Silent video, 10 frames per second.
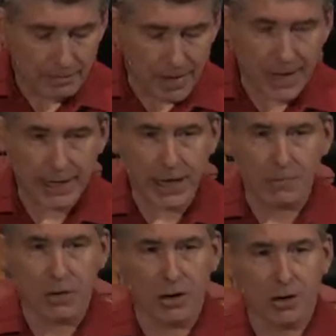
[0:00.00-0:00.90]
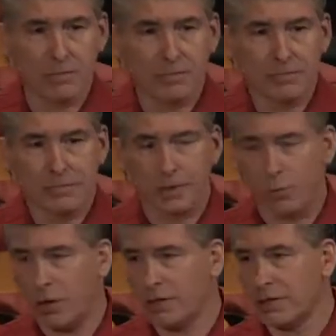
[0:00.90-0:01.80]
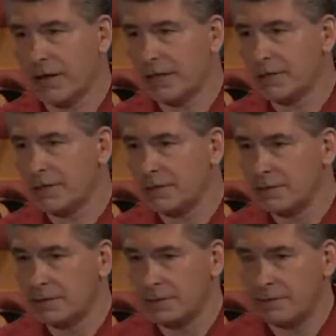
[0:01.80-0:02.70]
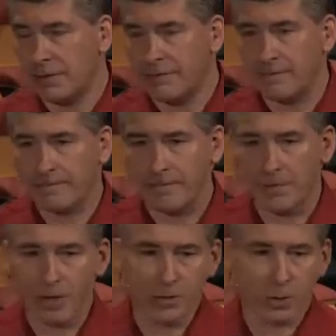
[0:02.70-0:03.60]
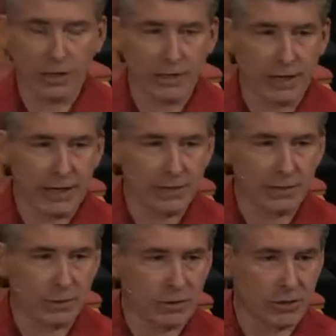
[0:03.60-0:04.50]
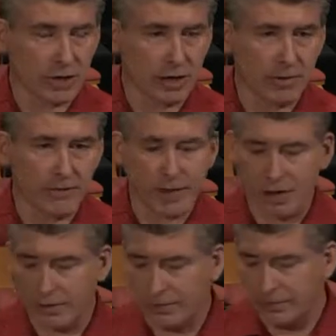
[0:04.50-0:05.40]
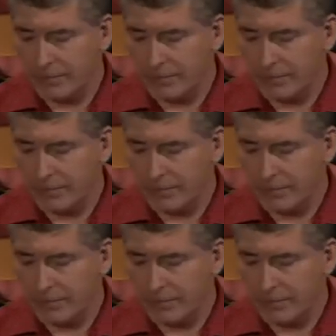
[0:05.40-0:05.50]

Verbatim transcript: I came home and worked nights. My, my mother worked days, and we took care of my father.